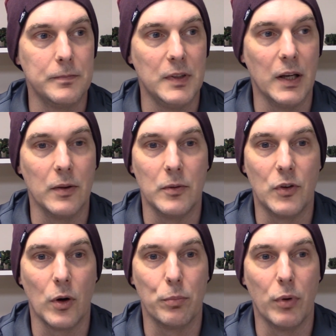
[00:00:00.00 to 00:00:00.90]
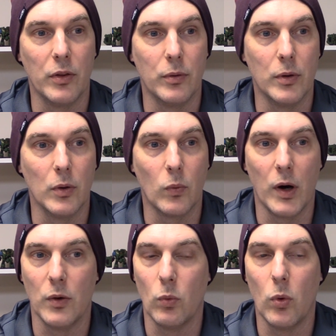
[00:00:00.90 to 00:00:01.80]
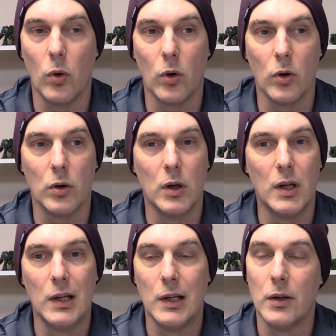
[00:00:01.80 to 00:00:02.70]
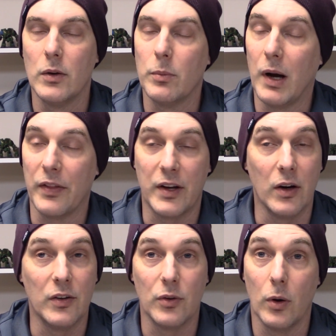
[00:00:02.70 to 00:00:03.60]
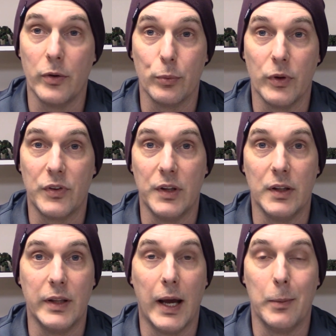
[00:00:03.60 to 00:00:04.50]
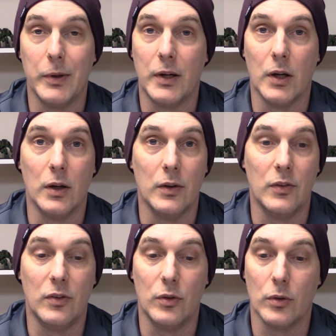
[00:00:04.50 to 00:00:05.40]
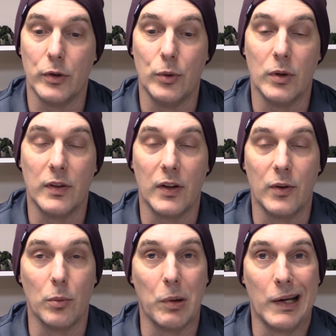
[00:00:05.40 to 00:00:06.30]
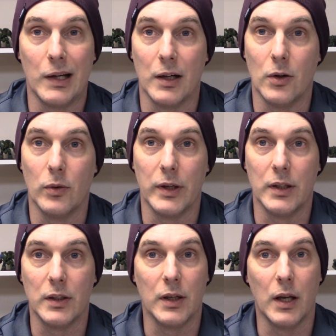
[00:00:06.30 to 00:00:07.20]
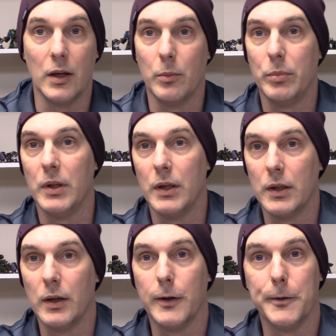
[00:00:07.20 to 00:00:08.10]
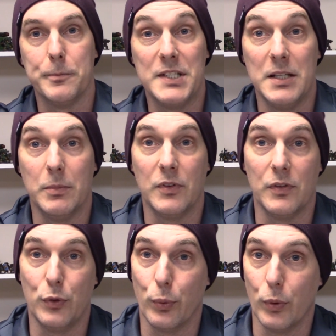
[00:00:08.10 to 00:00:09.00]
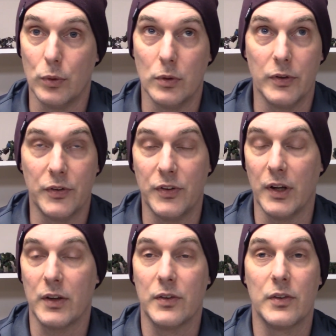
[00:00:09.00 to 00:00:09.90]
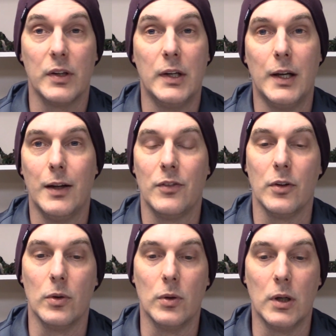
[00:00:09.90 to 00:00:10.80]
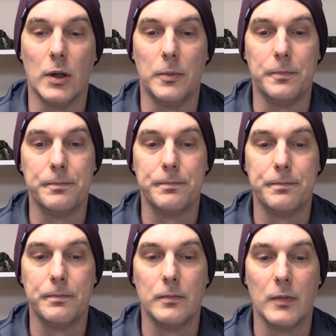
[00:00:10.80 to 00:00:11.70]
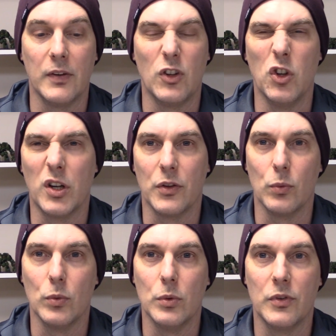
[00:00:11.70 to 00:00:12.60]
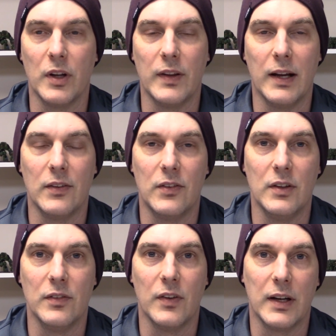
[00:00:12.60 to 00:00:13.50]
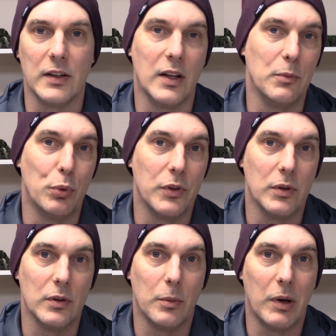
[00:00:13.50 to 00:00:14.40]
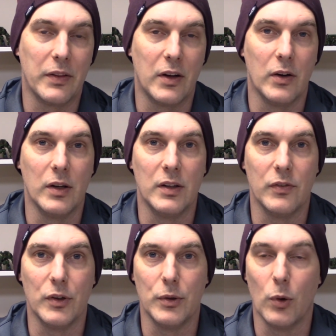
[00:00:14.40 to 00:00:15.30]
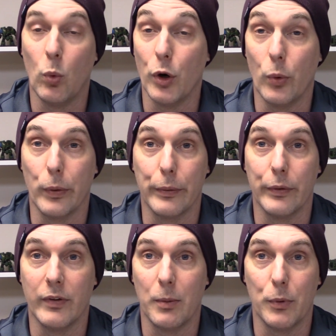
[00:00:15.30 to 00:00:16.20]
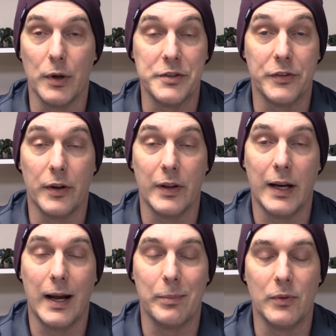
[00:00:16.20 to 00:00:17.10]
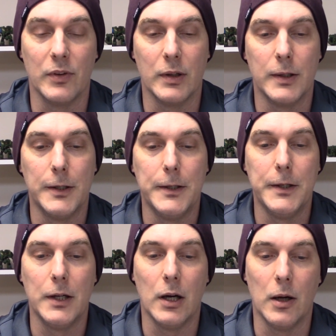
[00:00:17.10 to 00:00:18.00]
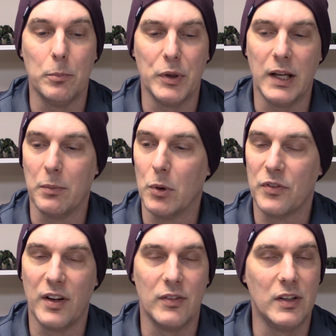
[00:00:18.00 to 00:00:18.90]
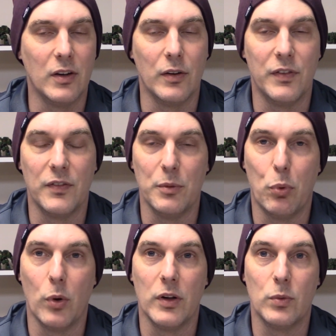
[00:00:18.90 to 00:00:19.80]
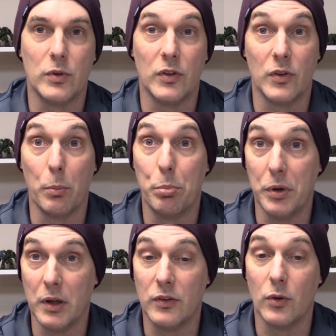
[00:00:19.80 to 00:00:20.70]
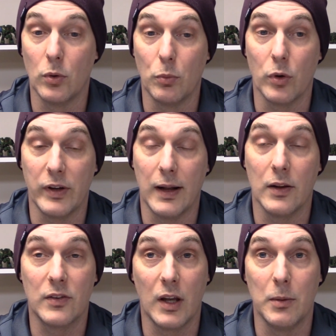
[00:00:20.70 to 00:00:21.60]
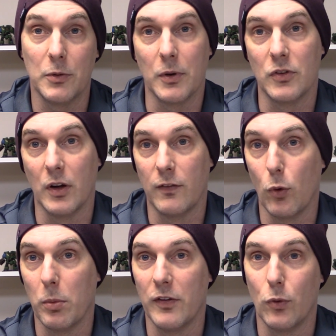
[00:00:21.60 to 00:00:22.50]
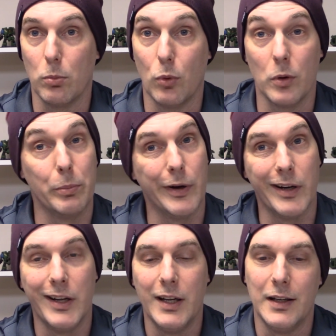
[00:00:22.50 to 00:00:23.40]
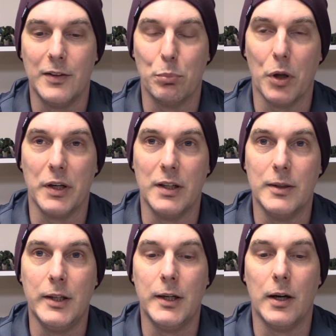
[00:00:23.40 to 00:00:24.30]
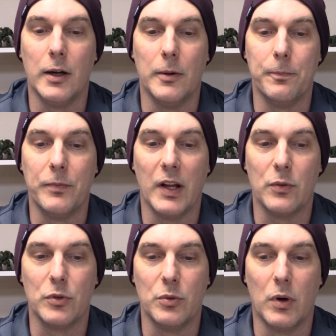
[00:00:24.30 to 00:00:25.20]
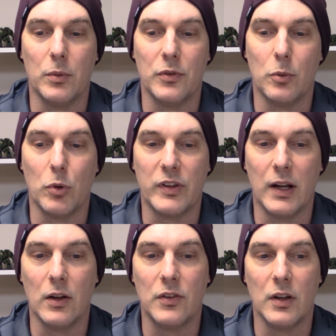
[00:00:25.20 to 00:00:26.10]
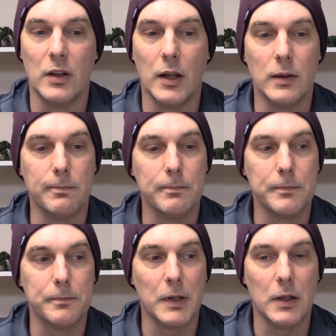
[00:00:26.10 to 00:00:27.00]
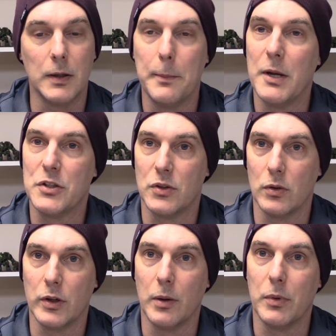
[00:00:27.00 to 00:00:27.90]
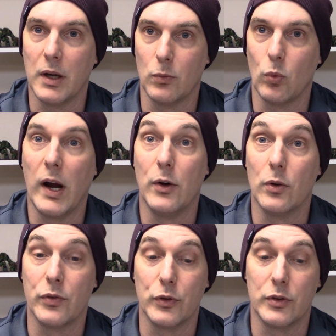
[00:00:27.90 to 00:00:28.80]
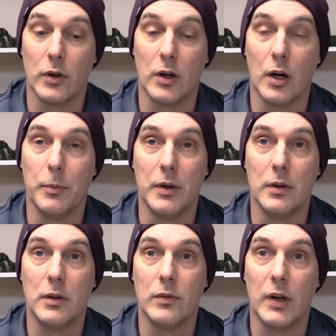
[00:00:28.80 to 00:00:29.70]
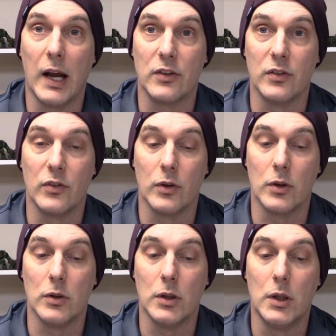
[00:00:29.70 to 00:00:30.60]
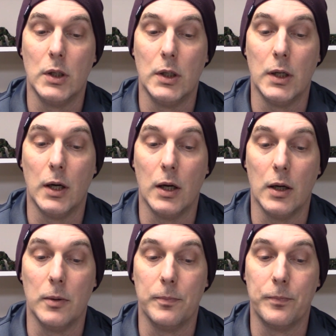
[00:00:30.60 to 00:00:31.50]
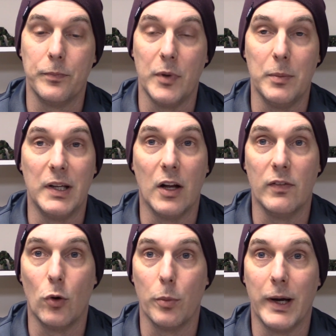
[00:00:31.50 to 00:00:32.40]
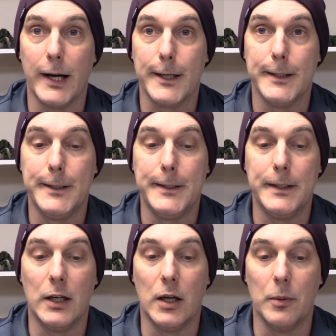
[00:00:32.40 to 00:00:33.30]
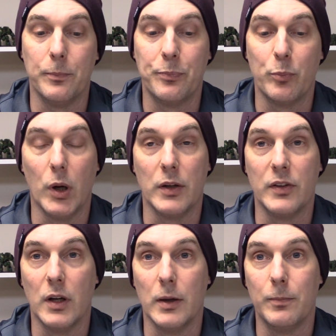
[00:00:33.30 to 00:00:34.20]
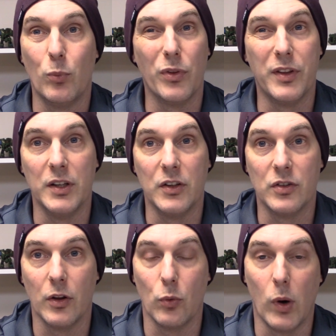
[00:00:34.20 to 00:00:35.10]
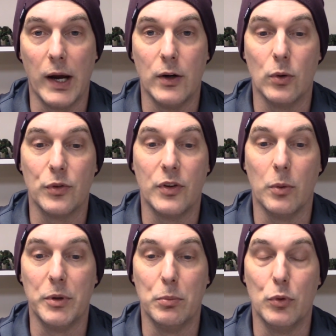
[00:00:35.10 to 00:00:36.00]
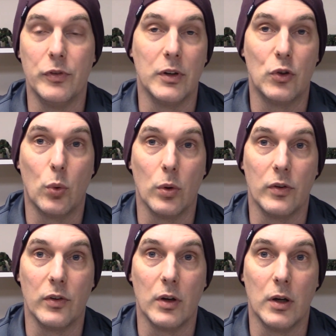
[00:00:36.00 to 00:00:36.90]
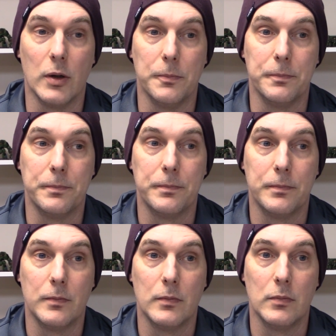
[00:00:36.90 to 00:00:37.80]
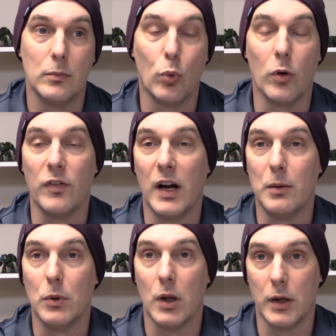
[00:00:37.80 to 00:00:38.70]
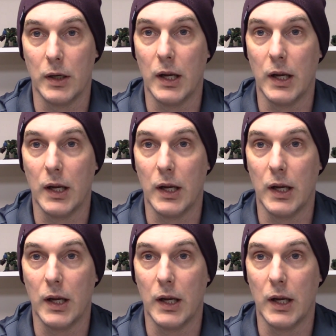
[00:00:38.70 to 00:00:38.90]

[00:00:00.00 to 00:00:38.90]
The Dark Brethren, the Rite of War. Apothecaries are always risky in that because your unit that they were planning on going in can end up being demons if you roll a 6. So I have to look at the rules on that and see if I can then put the Apothecary in a different unit, what order of operations all that happens in. But yeah, about 1,750 points, which is a big Zone Mortalis game, especially on a 4x4 board, but bloody. That's what you want with Zone Mortalis. And then I mentioned earlier, I'm going to have Rhinos for sure are coming, Ashen Circle, maybe Galvor back. But with the addition of the Rhinos, they'll be moving towards more viable on an